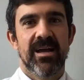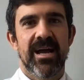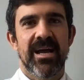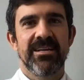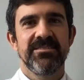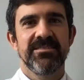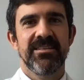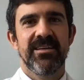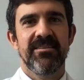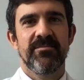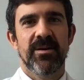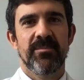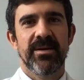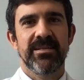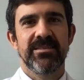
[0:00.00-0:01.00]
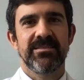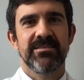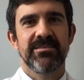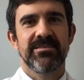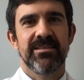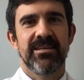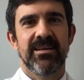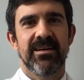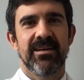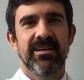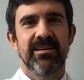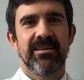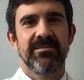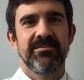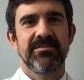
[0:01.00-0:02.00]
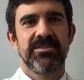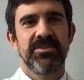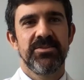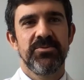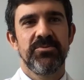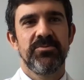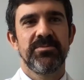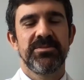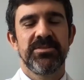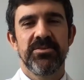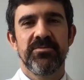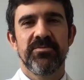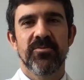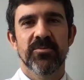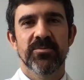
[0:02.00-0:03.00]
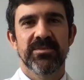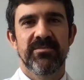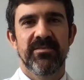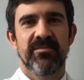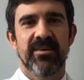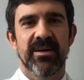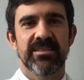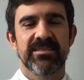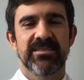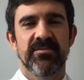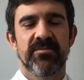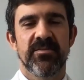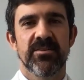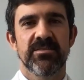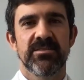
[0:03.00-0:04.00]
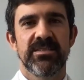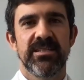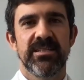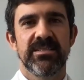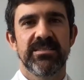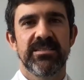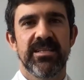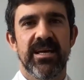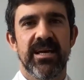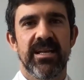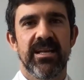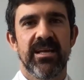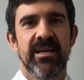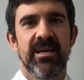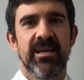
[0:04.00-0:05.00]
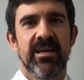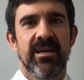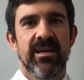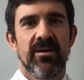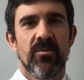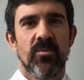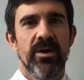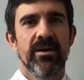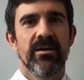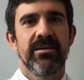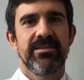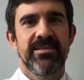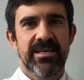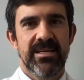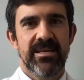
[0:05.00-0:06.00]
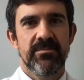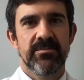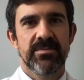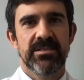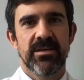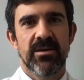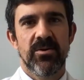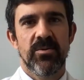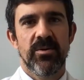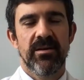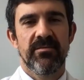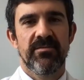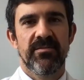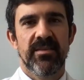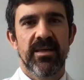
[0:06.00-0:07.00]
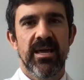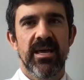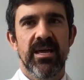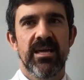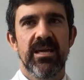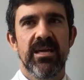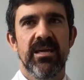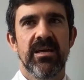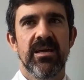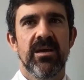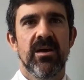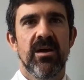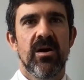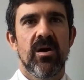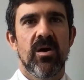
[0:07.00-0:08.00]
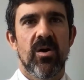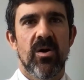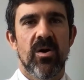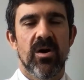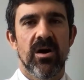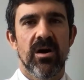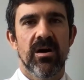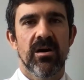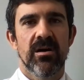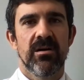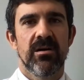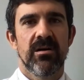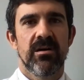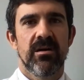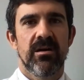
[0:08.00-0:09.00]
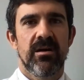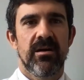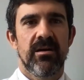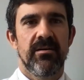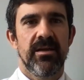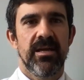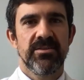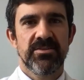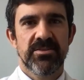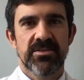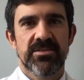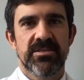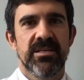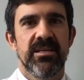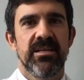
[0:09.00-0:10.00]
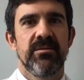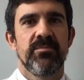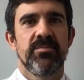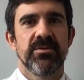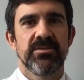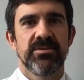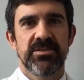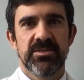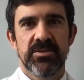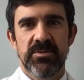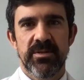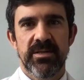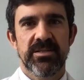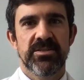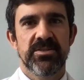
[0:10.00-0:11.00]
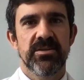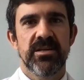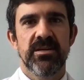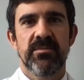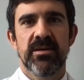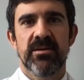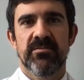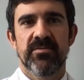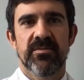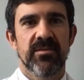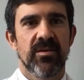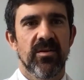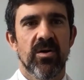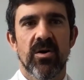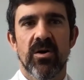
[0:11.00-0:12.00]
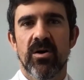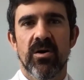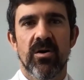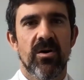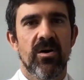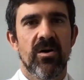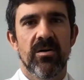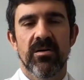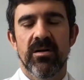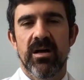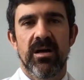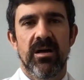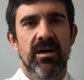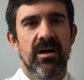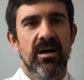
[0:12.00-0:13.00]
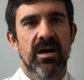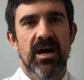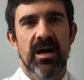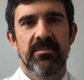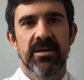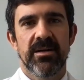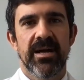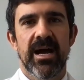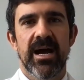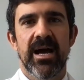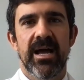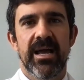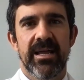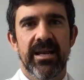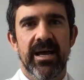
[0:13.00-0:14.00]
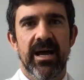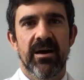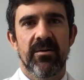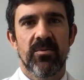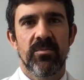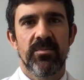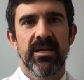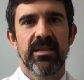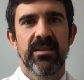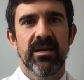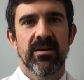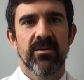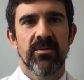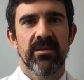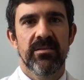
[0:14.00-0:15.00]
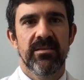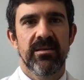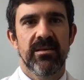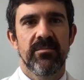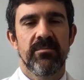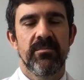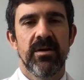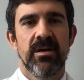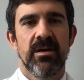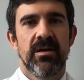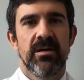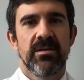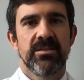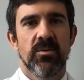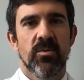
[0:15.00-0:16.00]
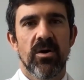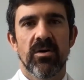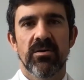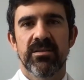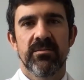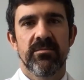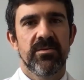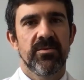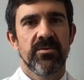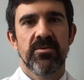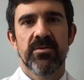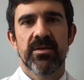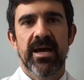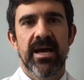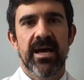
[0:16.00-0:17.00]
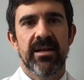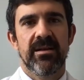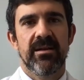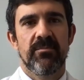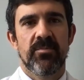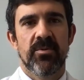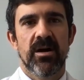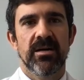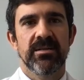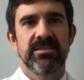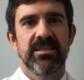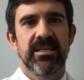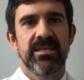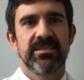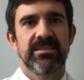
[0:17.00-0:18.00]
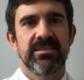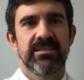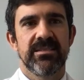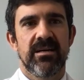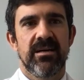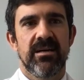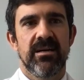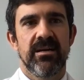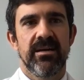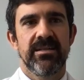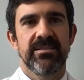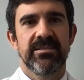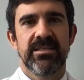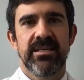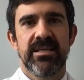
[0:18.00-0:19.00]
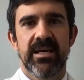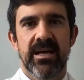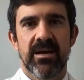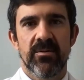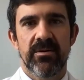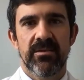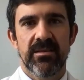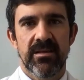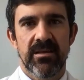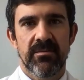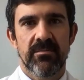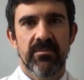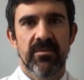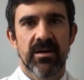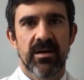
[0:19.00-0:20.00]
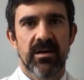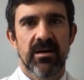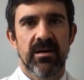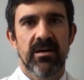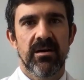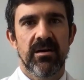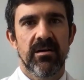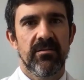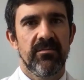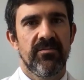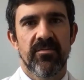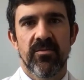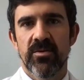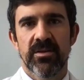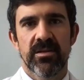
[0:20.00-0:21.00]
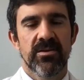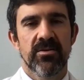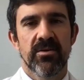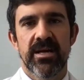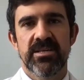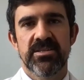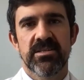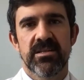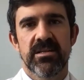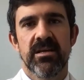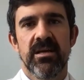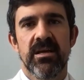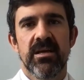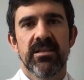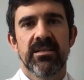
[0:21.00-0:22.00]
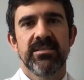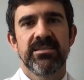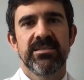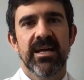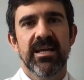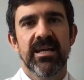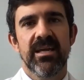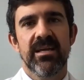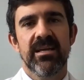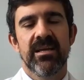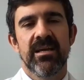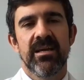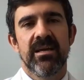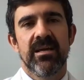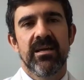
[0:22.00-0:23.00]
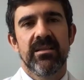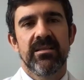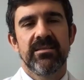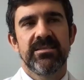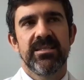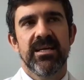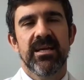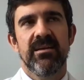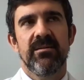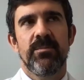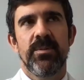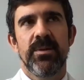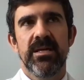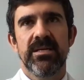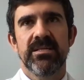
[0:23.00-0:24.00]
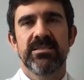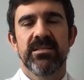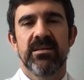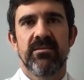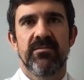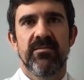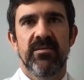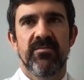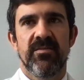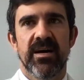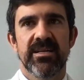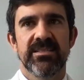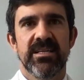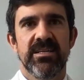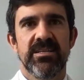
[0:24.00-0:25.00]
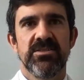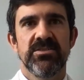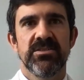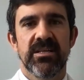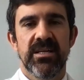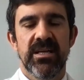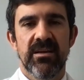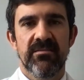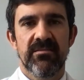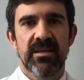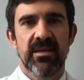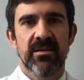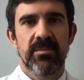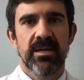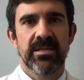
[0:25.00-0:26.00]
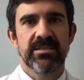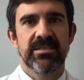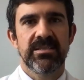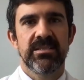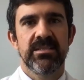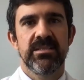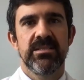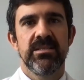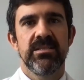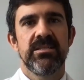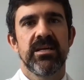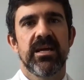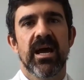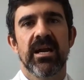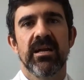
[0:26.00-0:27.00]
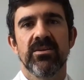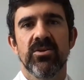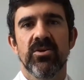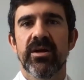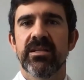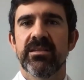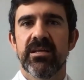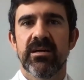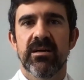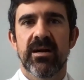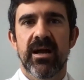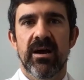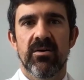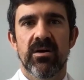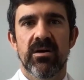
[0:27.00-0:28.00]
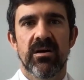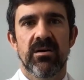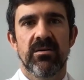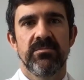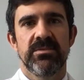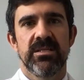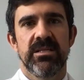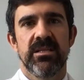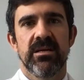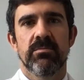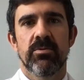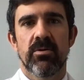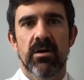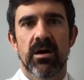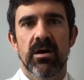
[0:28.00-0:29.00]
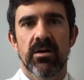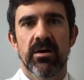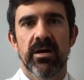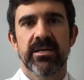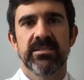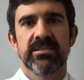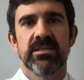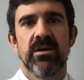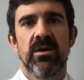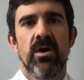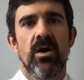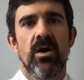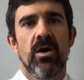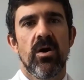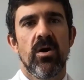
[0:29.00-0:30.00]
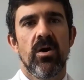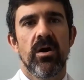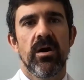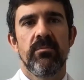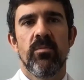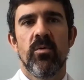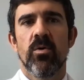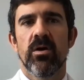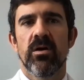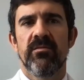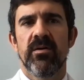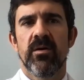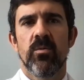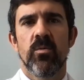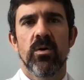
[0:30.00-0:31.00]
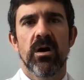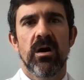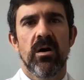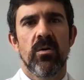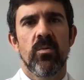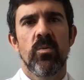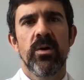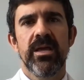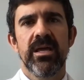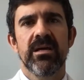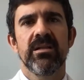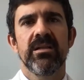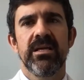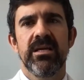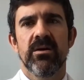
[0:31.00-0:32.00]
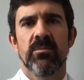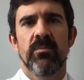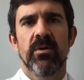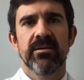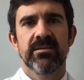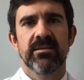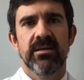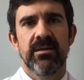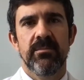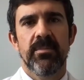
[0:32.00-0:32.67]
I usually give my patients uh, two two forms of advice. The first is that we're a team. So if they are uh, interested in pursuing treatment for the long haul, uh, I'm your guy, and I will be there with them to walk them through that process uh, and see it out with them uh, for the duration. The second the second piece of advice I usually give them is to, to kind of look at their outcomes and their progress on more of a, a, weekly or monthly